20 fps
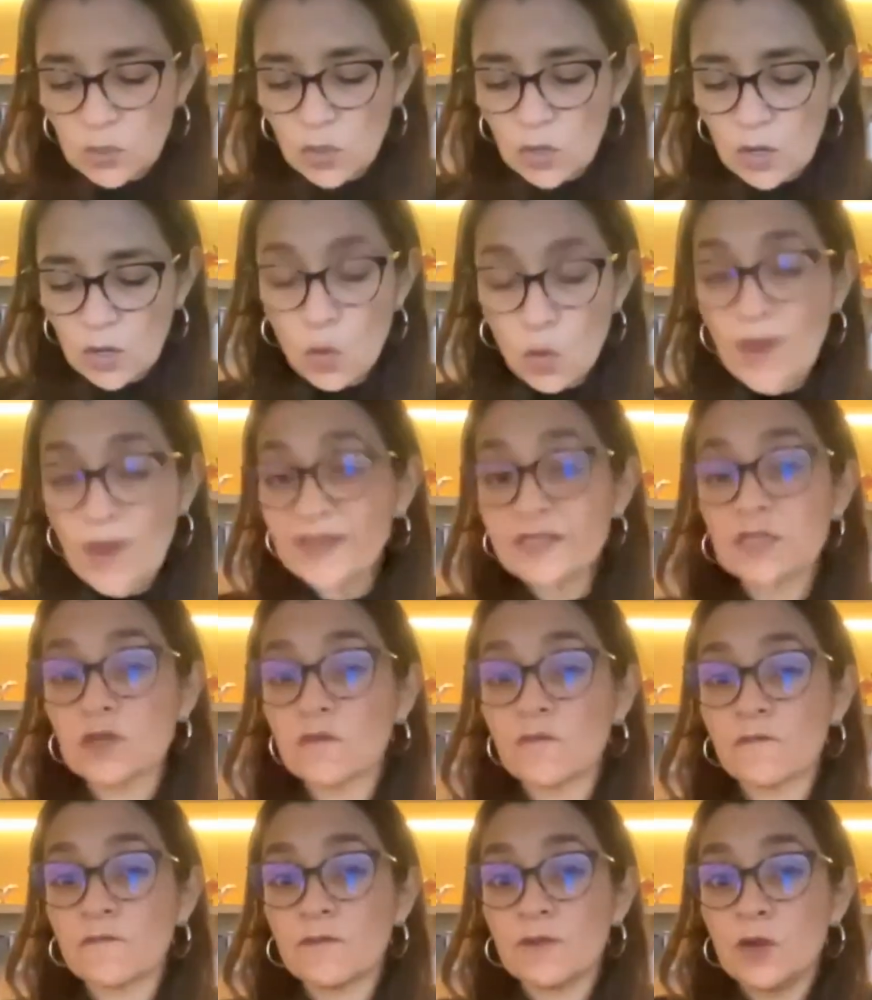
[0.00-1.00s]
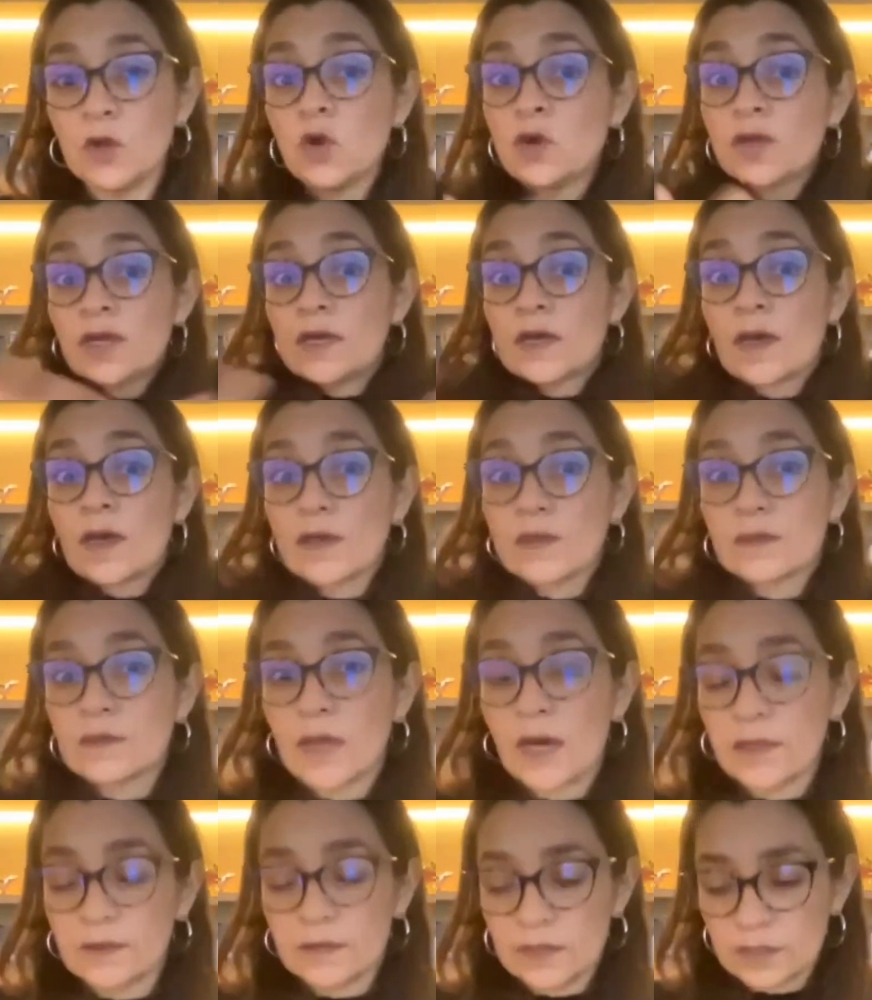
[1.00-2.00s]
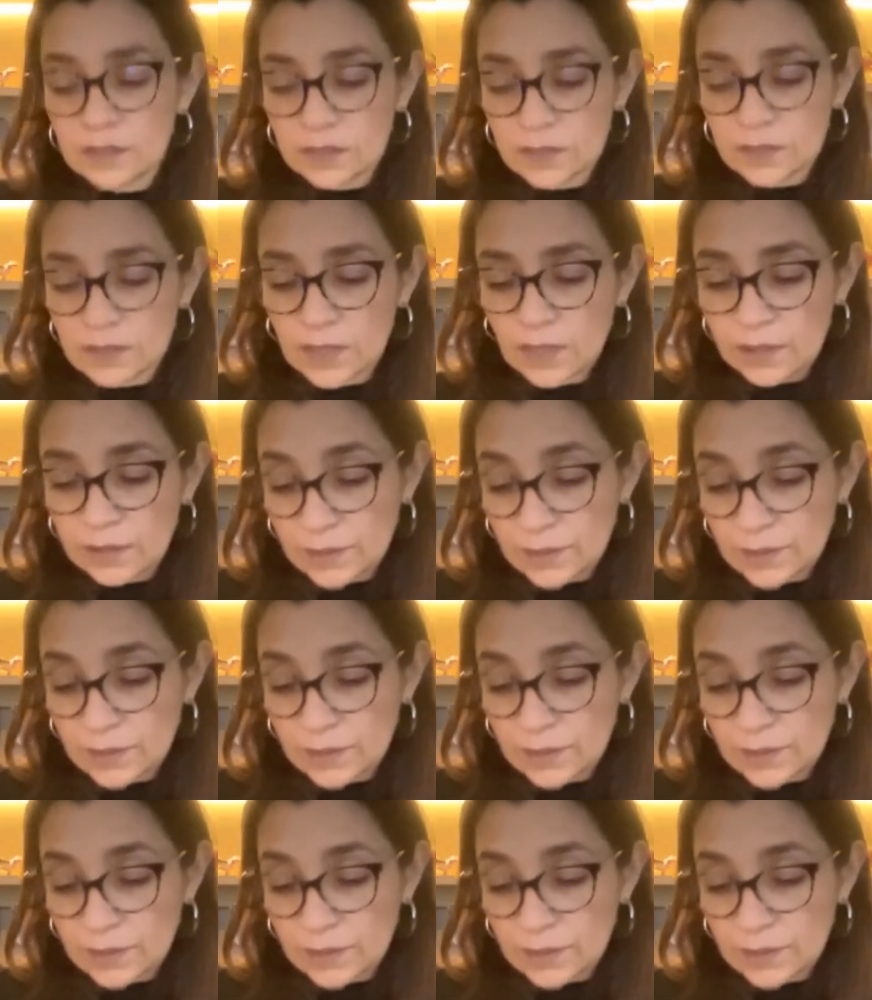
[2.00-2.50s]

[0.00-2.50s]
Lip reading: ways of looking at this